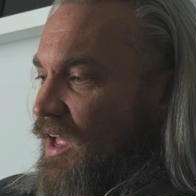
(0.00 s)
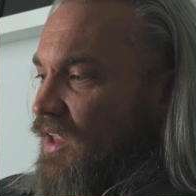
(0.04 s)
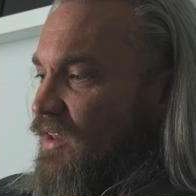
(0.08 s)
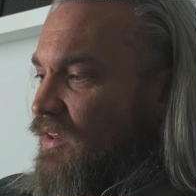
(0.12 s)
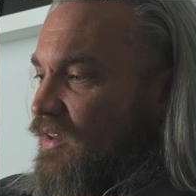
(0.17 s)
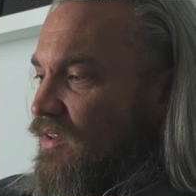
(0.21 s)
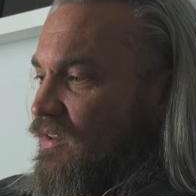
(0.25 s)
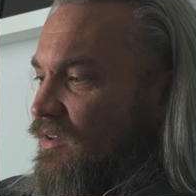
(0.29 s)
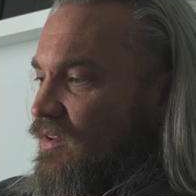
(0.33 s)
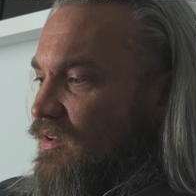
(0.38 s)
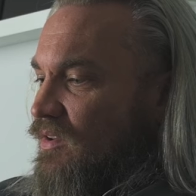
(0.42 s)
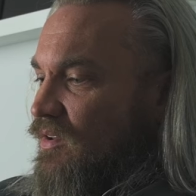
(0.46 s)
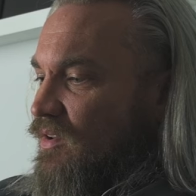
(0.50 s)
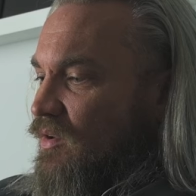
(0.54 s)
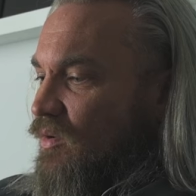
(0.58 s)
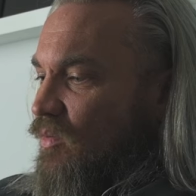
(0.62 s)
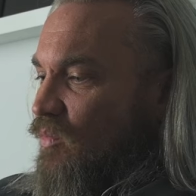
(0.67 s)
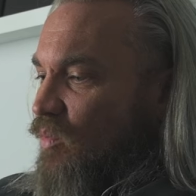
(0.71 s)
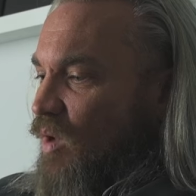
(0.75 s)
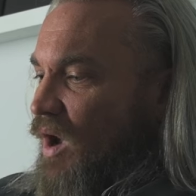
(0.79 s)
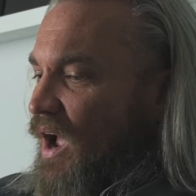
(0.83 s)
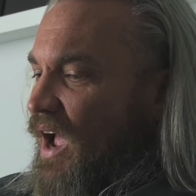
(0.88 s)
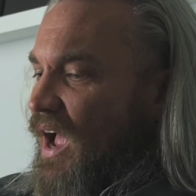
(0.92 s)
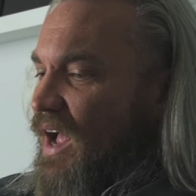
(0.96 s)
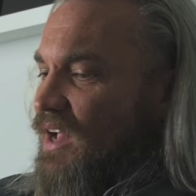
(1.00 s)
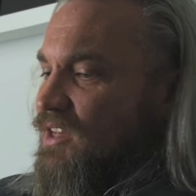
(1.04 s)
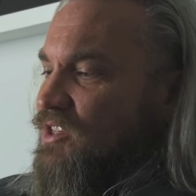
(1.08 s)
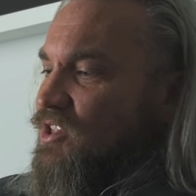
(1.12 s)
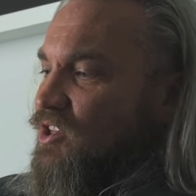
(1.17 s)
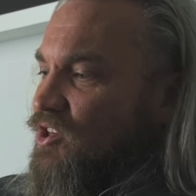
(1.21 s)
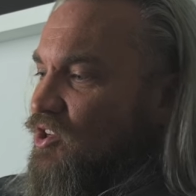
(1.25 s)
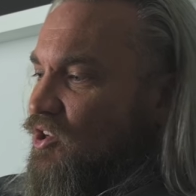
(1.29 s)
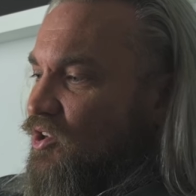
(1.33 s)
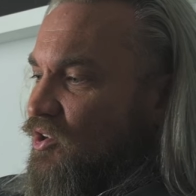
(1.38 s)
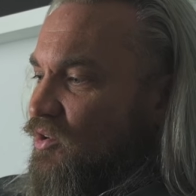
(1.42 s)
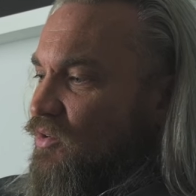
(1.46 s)
And what I had
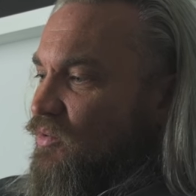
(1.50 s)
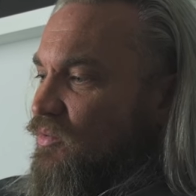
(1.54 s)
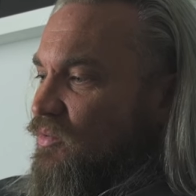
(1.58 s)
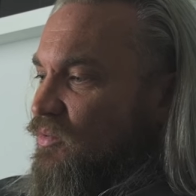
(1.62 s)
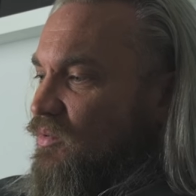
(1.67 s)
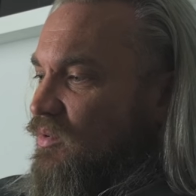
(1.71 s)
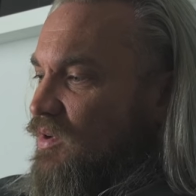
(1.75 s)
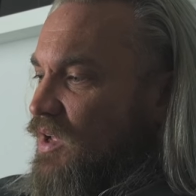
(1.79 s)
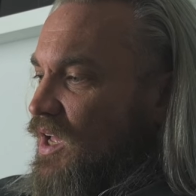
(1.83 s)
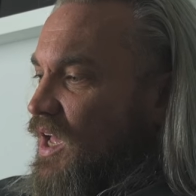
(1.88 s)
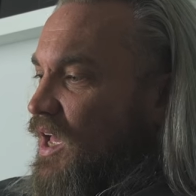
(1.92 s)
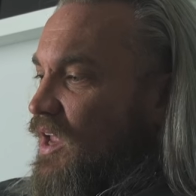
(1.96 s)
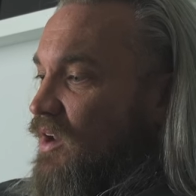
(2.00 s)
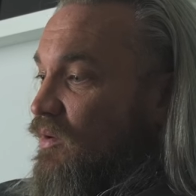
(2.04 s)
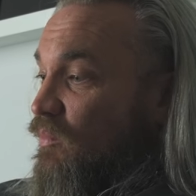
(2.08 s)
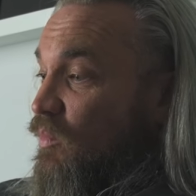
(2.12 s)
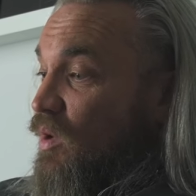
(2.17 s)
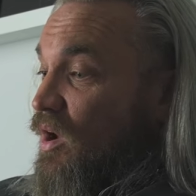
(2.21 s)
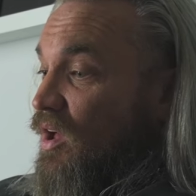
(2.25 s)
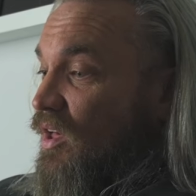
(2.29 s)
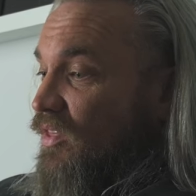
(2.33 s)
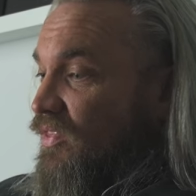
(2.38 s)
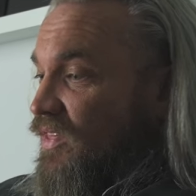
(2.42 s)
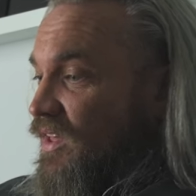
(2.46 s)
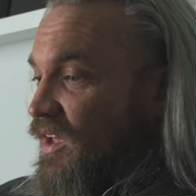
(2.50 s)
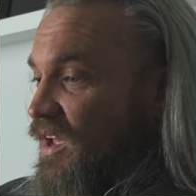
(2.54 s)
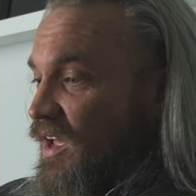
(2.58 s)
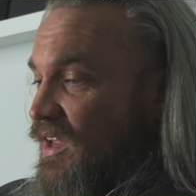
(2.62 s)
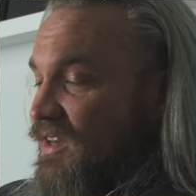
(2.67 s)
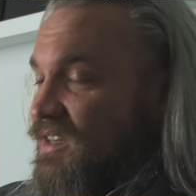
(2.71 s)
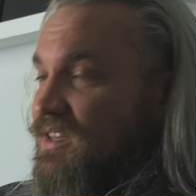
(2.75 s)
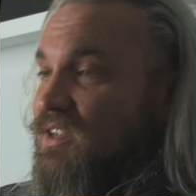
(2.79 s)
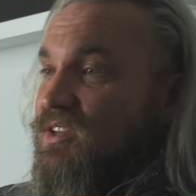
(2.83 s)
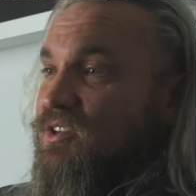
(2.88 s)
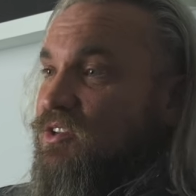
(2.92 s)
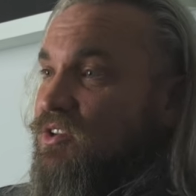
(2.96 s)
to do, and what I think I
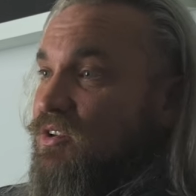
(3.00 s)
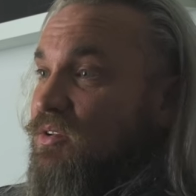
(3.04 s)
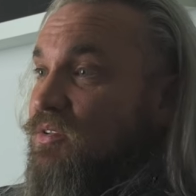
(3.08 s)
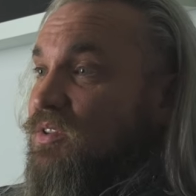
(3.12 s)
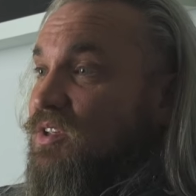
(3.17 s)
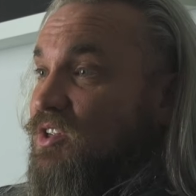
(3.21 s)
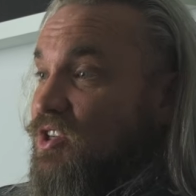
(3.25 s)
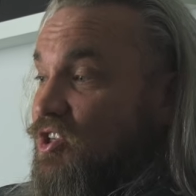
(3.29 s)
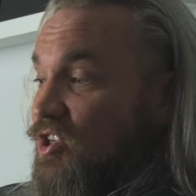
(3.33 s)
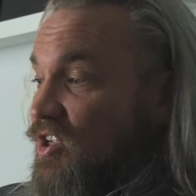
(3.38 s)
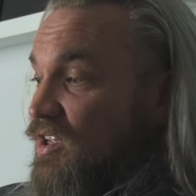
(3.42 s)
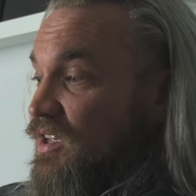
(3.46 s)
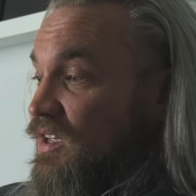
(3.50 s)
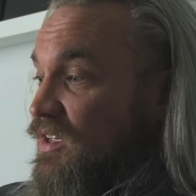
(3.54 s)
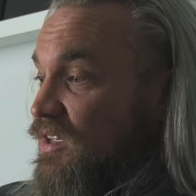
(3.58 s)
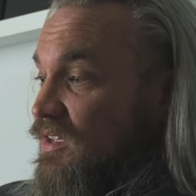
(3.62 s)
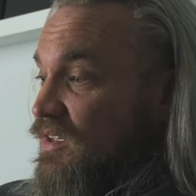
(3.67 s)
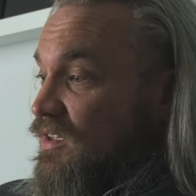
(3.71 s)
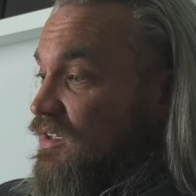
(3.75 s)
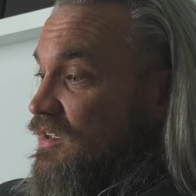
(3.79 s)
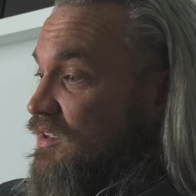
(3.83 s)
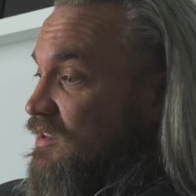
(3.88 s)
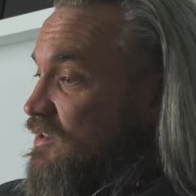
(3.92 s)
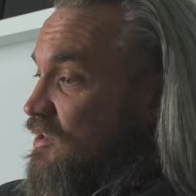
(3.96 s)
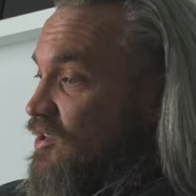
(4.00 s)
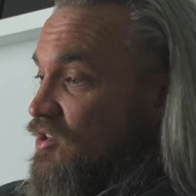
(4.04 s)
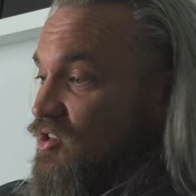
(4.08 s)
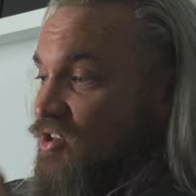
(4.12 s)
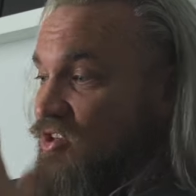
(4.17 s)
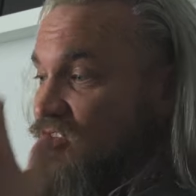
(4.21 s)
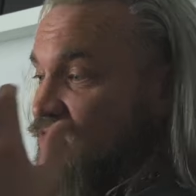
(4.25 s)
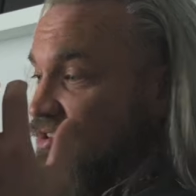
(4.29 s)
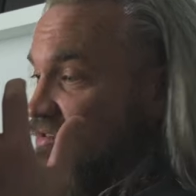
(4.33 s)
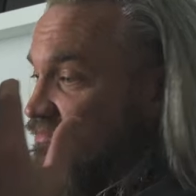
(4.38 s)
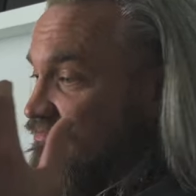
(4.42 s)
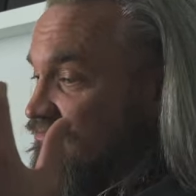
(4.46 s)
did do this year, is I
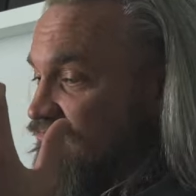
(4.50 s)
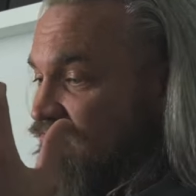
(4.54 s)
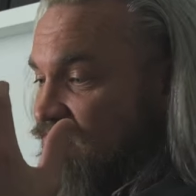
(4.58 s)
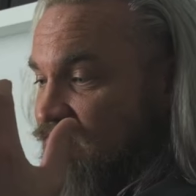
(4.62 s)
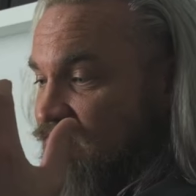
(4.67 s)
just